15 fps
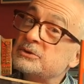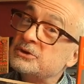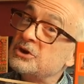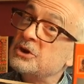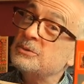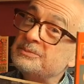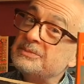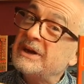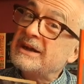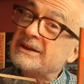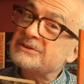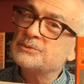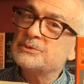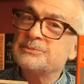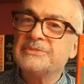
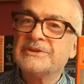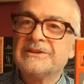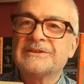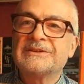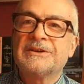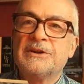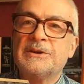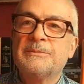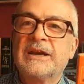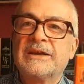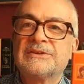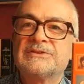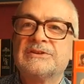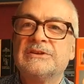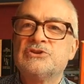Compact would be the kind of
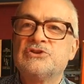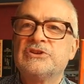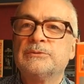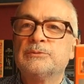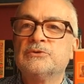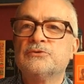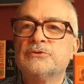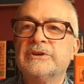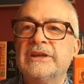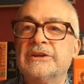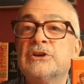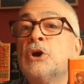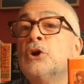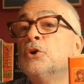magazine she would read,